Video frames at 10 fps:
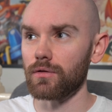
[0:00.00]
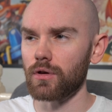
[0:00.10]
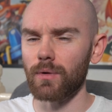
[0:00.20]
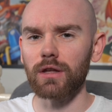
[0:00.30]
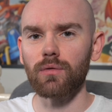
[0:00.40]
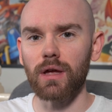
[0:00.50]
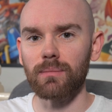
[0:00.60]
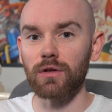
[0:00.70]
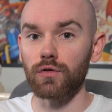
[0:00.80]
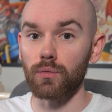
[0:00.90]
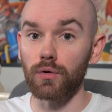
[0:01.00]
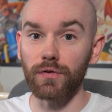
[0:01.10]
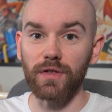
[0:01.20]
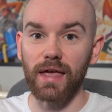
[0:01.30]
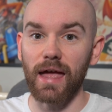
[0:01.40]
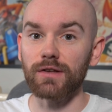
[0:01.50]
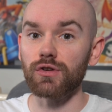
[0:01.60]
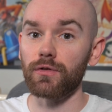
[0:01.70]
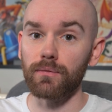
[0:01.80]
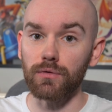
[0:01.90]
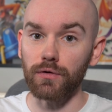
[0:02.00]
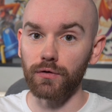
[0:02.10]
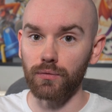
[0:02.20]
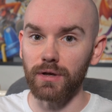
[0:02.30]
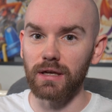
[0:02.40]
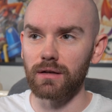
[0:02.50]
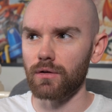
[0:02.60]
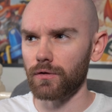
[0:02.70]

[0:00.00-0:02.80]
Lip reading: and that when you're aiming towards the edges of the screen,